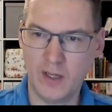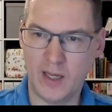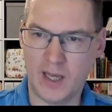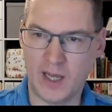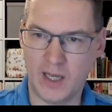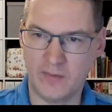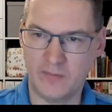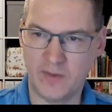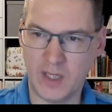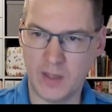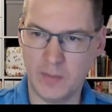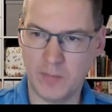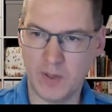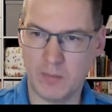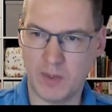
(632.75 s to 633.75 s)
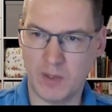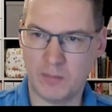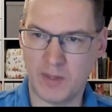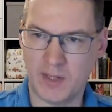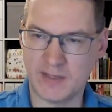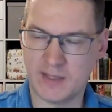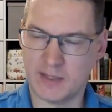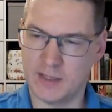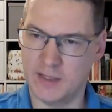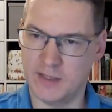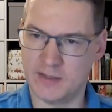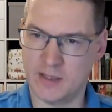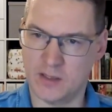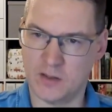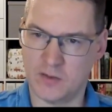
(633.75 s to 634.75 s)
And we implement basically a
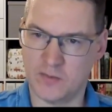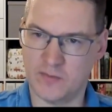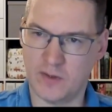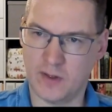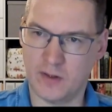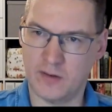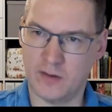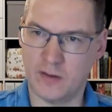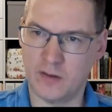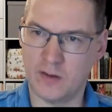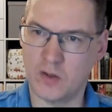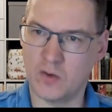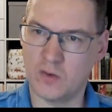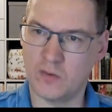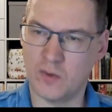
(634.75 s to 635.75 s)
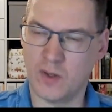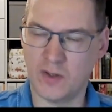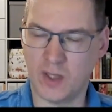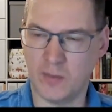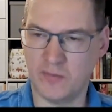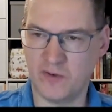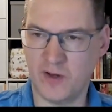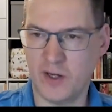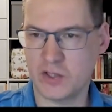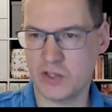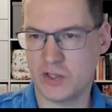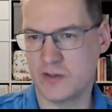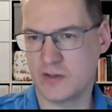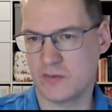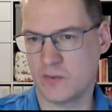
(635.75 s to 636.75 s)
set of runtime
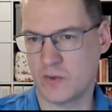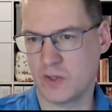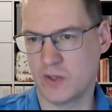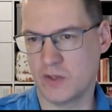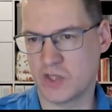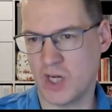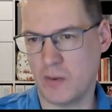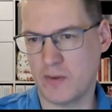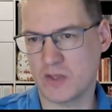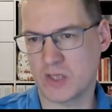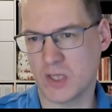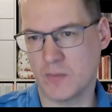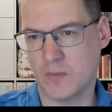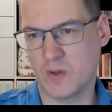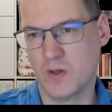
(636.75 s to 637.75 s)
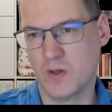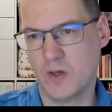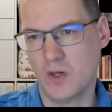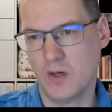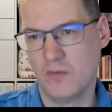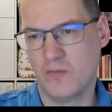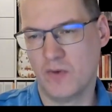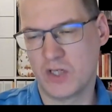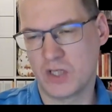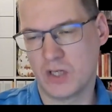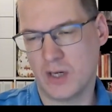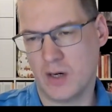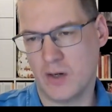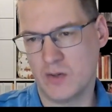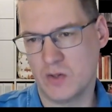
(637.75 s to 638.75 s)
functions written in JavaScript, which
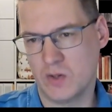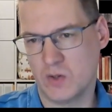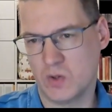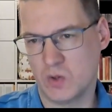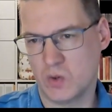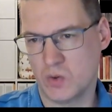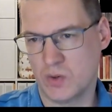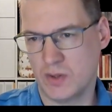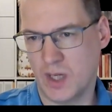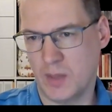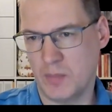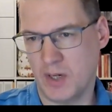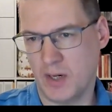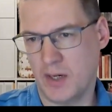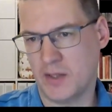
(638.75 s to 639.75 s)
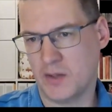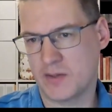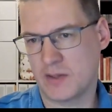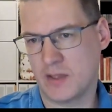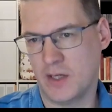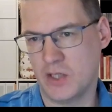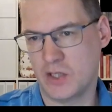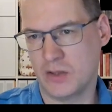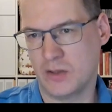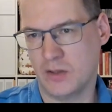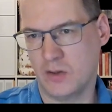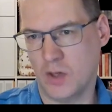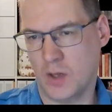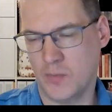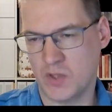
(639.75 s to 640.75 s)
allows you to do the API translation and
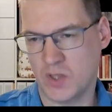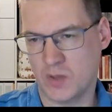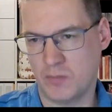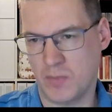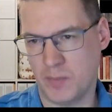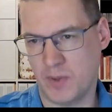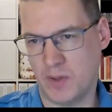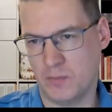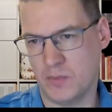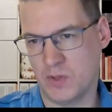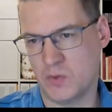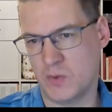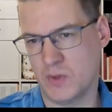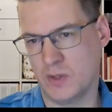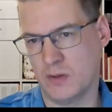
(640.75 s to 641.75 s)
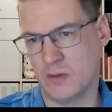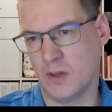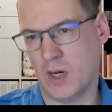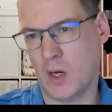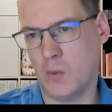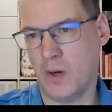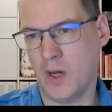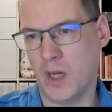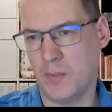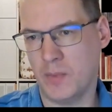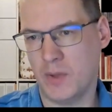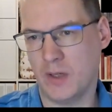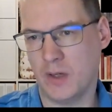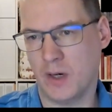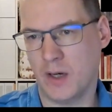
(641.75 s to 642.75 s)
the object mapping between our
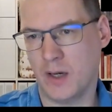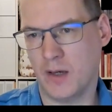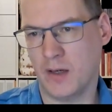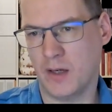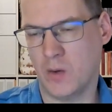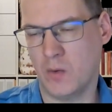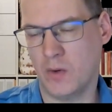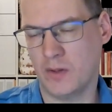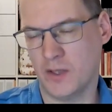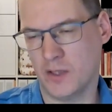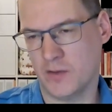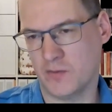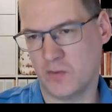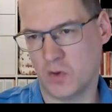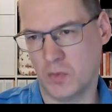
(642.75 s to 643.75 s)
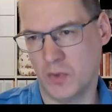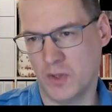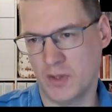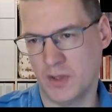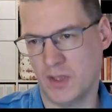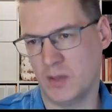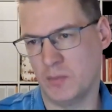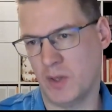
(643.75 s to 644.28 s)
API and our data format and the